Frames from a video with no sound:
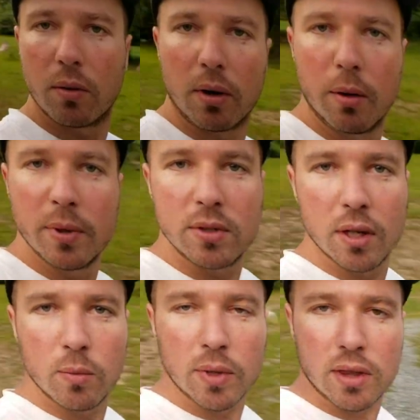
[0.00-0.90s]
we're almost
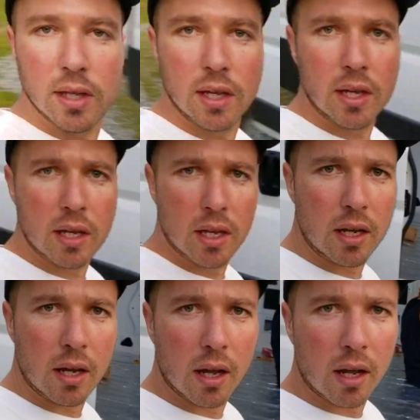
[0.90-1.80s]
done with
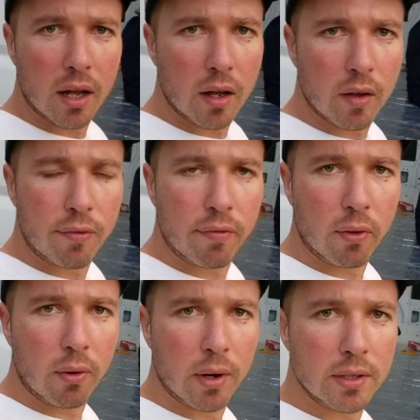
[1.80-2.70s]
the
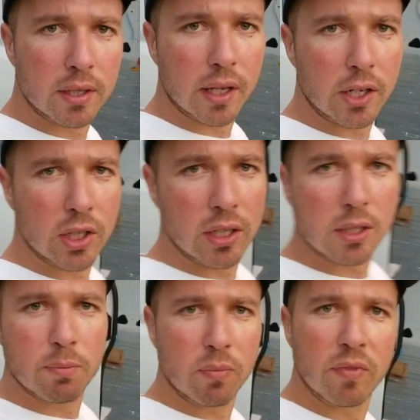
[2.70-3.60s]
floor insulation.
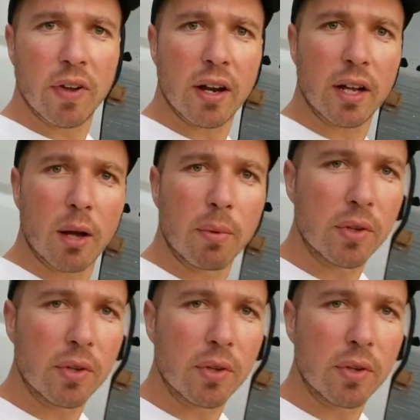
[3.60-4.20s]
We've had a couple of